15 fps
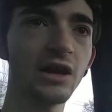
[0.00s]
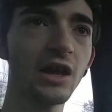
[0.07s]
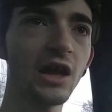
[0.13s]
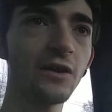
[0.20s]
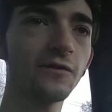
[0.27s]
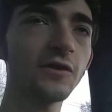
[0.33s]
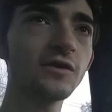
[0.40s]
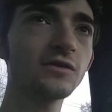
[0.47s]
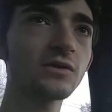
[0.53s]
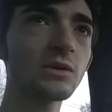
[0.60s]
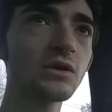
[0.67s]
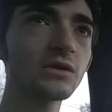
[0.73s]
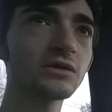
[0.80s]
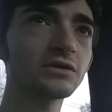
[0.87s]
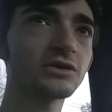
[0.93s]
If you're
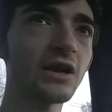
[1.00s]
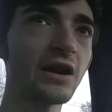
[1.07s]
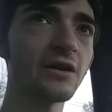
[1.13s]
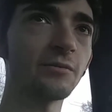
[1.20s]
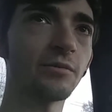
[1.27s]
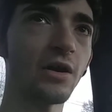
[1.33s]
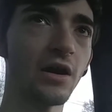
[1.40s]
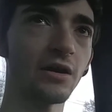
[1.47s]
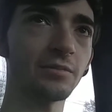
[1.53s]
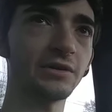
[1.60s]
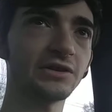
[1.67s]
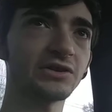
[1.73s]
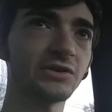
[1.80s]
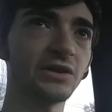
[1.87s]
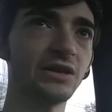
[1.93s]
gonna try and park
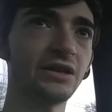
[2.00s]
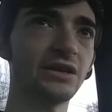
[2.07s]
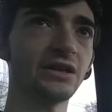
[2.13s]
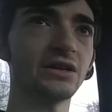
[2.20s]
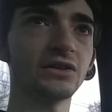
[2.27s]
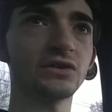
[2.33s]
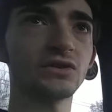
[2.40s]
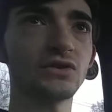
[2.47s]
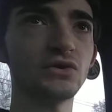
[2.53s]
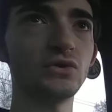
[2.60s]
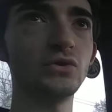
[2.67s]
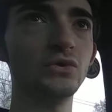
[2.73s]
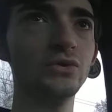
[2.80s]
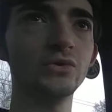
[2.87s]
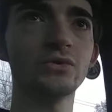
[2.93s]
between
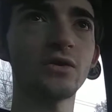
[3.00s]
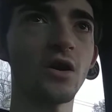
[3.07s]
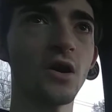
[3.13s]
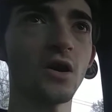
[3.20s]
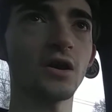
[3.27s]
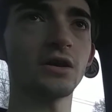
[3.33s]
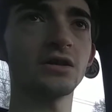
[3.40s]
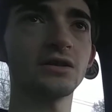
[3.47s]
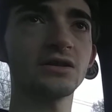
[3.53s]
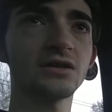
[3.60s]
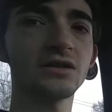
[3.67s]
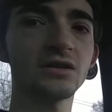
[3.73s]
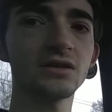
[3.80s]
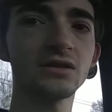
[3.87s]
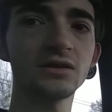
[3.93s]
two cars,